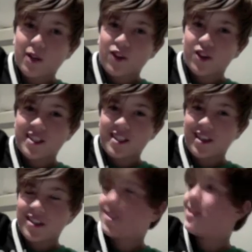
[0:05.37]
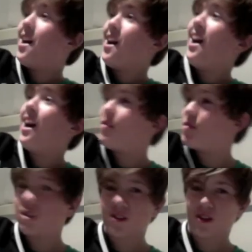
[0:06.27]
Vlog 6. I have
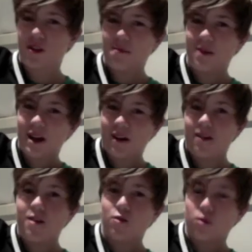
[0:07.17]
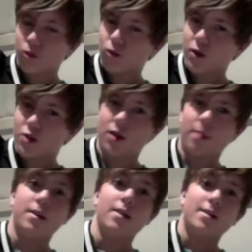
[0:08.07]
just gotten back from a road trip
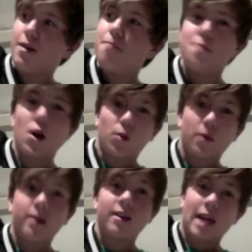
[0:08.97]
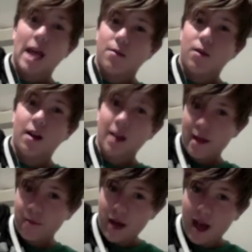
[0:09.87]
to Melbourne, Canberra
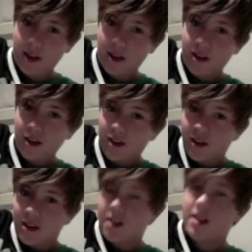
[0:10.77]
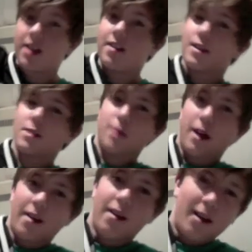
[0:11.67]
and back. Again, that's
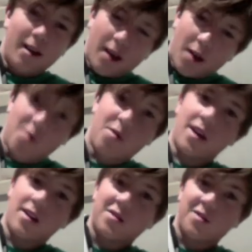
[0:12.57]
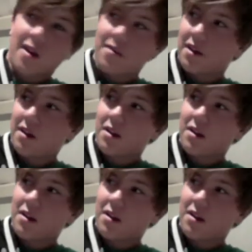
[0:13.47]
about a full day's driving.